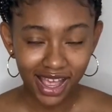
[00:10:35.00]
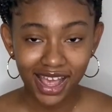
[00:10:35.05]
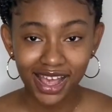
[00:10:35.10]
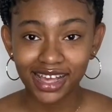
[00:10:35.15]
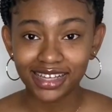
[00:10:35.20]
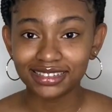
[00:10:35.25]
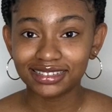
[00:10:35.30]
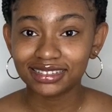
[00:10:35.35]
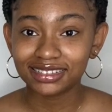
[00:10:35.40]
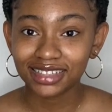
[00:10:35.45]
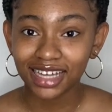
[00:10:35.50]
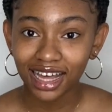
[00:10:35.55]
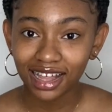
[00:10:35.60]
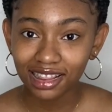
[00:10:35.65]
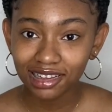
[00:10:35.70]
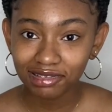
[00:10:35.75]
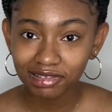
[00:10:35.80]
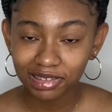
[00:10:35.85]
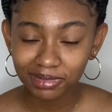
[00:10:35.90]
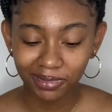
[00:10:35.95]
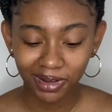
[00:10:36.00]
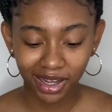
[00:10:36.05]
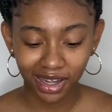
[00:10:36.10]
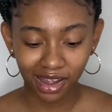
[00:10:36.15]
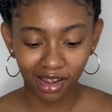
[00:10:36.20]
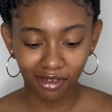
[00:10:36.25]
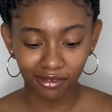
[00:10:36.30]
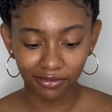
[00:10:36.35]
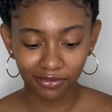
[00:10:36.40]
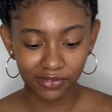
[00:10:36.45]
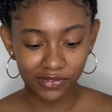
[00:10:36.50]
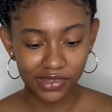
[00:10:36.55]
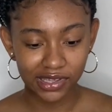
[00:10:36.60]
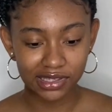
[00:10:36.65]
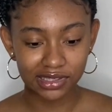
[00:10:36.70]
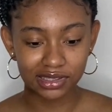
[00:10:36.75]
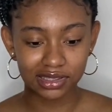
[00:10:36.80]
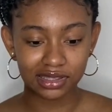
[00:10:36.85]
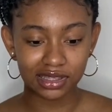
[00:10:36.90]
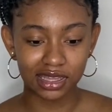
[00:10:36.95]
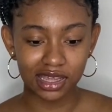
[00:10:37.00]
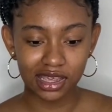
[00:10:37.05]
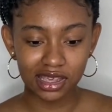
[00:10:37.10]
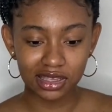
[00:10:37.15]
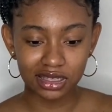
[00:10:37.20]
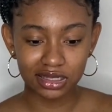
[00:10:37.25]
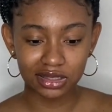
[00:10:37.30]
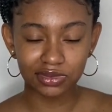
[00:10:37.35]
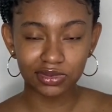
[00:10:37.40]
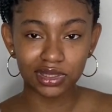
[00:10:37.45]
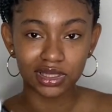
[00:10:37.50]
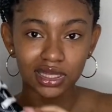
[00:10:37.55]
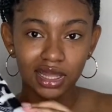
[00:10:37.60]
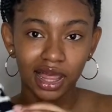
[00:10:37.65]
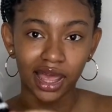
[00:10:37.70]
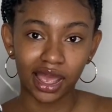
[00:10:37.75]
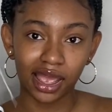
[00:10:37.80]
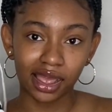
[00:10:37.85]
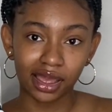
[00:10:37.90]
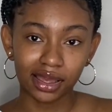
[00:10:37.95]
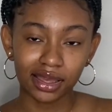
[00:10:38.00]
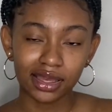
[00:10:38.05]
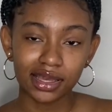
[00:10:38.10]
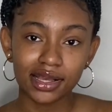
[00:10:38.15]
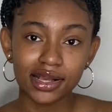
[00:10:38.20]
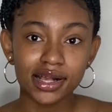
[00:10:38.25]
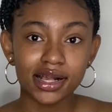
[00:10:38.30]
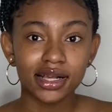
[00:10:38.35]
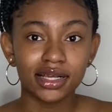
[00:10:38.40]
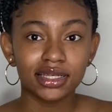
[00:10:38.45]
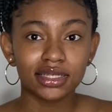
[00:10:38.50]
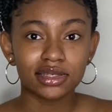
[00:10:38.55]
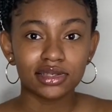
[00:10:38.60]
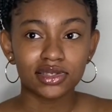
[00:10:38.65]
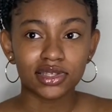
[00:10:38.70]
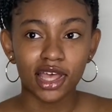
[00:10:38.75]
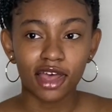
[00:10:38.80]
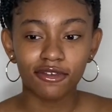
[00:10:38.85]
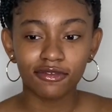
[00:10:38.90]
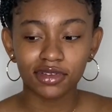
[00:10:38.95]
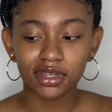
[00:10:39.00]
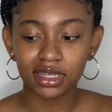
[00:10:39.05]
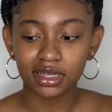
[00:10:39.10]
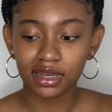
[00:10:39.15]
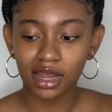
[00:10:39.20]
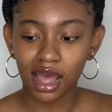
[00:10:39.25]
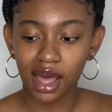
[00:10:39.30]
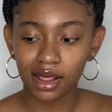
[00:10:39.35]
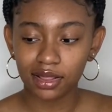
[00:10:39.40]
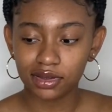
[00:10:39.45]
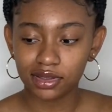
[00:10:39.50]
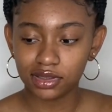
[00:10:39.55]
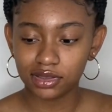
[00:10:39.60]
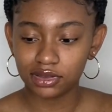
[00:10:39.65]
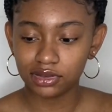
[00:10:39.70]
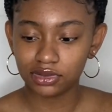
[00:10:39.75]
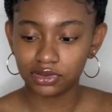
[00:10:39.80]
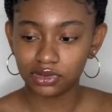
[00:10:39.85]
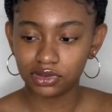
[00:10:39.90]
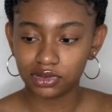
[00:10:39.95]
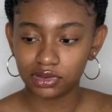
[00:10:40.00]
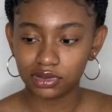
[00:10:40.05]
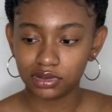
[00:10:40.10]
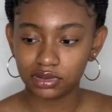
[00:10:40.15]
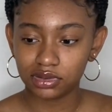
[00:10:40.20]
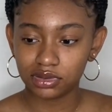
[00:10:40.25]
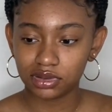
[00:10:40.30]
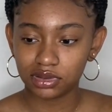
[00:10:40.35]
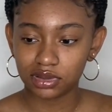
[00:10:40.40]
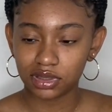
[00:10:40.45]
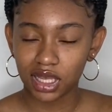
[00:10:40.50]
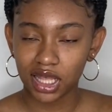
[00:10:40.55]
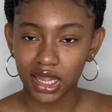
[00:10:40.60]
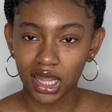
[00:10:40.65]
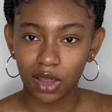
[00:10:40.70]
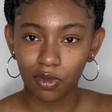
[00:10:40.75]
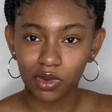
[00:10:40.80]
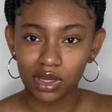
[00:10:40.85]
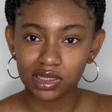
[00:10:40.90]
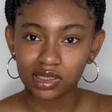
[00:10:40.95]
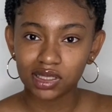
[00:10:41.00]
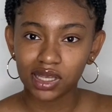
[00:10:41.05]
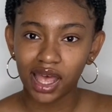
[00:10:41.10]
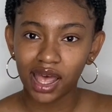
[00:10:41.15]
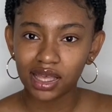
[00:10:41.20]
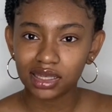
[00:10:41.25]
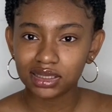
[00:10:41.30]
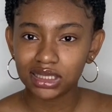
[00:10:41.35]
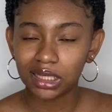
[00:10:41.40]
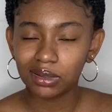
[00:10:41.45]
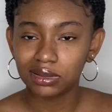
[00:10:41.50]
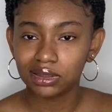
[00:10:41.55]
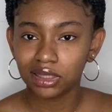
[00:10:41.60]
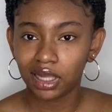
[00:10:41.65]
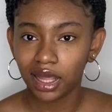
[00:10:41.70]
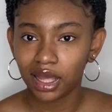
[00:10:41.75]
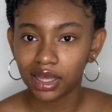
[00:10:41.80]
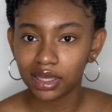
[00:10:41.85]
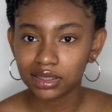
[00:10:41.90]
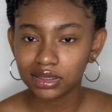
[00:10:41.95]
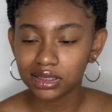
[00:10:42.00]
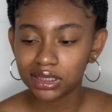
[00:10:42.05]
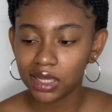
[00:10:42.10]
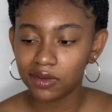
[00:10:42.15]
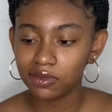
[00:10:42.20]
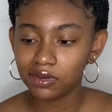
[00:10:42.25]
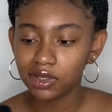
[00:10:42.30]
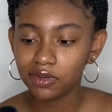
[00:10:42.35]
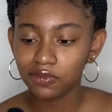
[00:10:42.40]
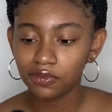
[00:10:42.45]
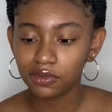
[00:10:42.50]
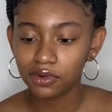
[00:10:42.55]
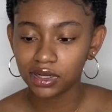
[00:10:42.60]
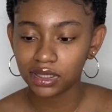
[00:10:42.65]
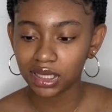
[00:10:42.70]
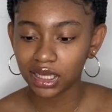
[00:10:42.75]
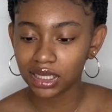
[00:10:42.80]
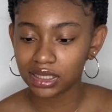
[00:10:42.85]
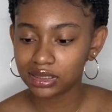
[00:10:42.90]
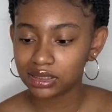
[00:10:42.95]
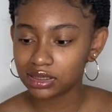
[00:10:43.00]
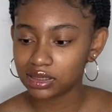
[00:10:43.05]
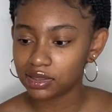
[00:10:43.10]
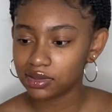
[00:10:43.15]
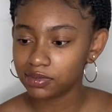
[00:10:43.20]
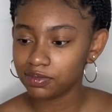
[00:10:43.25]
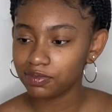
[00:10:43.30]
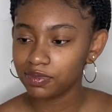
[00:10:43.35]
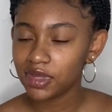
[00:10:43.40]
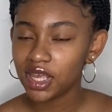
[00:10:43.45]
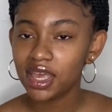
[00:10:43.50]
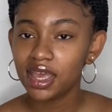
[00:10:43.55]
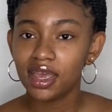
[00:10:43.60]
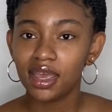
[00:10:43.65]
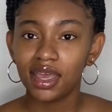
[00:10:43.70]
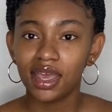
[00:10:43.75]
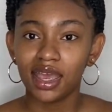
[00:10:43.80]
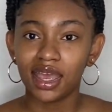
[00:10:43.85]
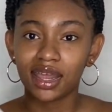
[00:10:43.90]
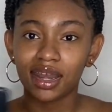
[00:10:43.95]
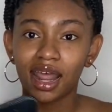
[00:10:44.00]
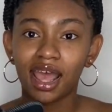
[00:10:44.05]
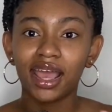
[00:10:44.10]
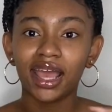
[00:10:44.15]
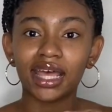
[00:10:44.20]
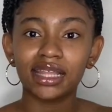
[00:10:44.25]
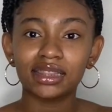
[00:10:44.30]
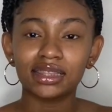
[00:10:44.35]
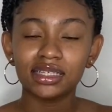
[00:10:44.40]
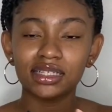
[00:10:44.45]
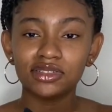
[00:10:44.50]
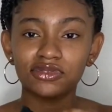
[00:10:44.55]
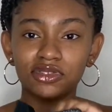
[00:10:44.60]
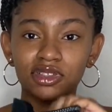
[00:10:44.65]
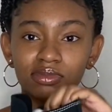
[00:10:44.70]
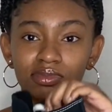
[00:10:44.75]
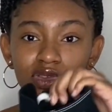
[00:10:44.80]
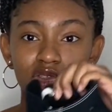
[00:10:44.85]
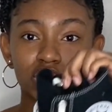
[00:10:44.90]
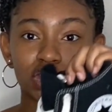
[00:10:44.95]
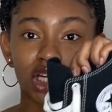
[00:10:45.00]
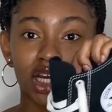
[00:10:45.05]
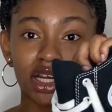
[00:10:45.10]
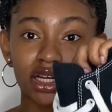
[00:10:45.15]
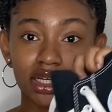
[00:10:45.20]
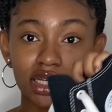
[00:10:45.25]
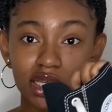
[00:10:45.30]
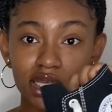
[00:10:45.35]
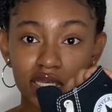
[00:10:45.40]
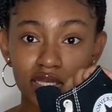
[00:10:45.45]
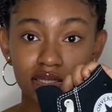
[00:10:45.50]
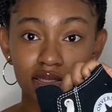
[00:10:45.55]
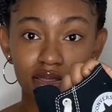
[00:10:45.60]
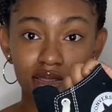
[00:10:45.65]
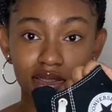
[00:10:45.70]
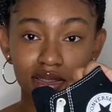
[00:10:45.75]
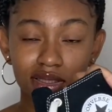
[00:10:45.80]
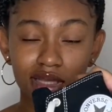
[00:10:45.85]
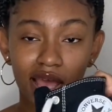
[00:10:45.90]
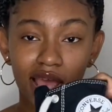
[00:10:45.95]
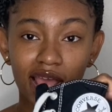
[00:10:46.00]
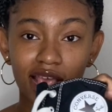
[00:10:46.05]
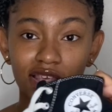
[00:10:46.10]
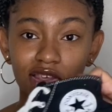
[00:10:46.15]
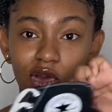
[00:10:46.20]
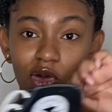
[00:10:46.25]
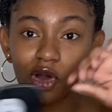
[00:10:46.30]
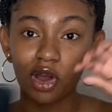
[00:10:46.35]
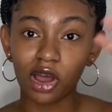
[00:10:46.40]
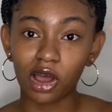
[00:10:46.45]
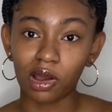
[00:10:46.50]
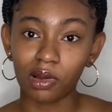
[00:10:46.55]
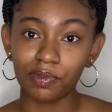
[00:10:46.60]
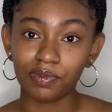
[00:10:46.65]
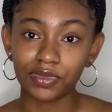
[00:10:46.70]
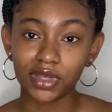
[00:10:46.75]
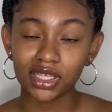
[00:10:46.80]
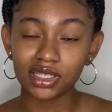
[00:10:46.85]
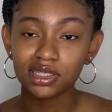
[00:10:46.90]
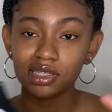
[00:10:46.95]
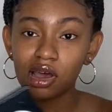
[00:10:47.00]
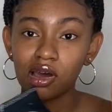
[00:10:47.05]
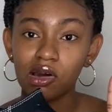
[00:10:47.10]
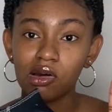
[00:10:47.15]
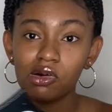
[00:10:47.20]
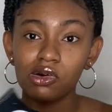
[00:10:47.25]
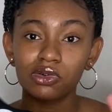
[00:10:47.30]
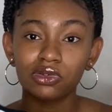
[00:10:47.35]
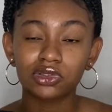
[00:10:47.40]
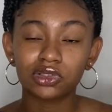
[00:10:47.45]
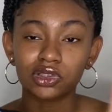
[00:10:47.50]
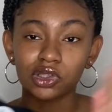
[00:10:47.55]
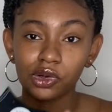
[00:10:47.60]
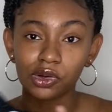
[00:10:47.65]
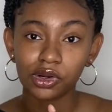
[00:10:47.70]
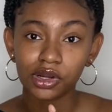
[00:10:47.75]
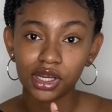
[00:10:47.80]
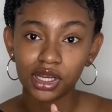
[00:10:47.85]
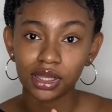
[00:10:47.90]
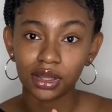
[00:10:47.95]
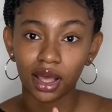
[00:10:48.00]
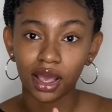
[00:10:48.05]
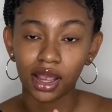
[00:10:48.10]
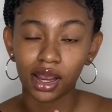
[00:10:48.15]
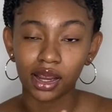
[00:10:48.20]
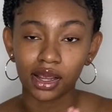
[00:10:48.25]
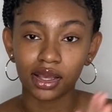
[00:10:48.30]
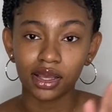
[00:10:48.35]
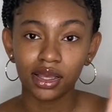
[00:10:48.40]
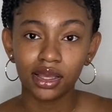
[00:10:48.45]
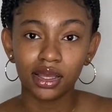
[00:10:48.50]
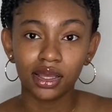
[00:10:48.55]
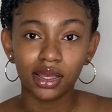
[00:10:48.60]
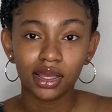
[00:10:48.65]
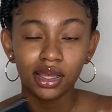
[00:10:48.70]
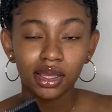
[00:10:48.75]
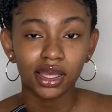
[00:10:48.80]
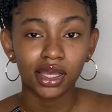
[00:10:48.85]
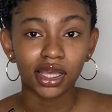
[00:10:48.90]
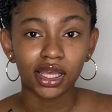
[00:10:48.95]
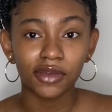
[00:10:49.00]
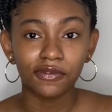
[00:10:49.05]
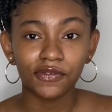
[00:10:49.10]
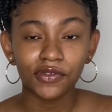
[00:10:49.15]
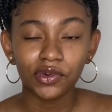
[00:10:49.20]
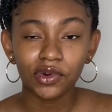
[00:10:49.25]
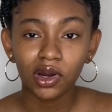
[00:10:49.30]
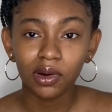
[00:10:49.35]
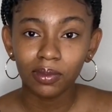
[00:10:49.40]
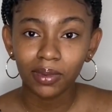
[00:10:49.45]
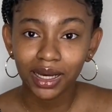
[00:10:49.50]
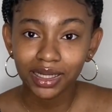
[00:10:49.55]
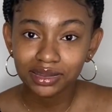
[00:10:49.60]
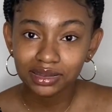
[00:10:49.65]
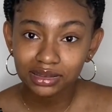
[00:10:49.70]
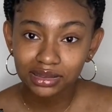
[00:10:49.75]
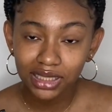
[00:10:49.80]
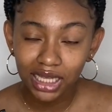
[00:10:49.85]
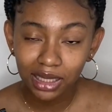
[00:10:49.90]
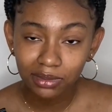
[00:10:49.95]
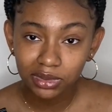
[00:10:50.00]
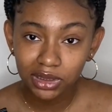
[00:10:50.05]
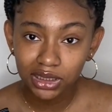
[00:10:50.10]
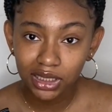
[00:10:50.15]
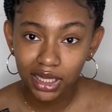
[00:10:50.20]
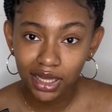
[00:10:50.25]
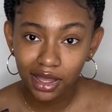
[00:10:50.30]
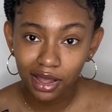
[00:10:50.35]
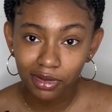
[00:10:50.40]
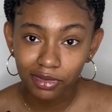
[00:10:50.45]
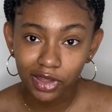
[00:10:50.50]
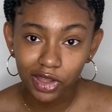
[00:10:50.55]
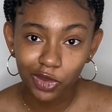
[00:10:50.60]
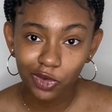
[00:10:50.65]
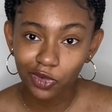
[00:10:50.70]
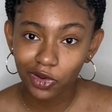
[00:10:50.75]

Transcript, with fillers: and style them in my office. These was like $70, and then with tax, they was like $74.19. And I got these from Journeys, and y'all, it's a whole story. Like, if you on my Snapchat, you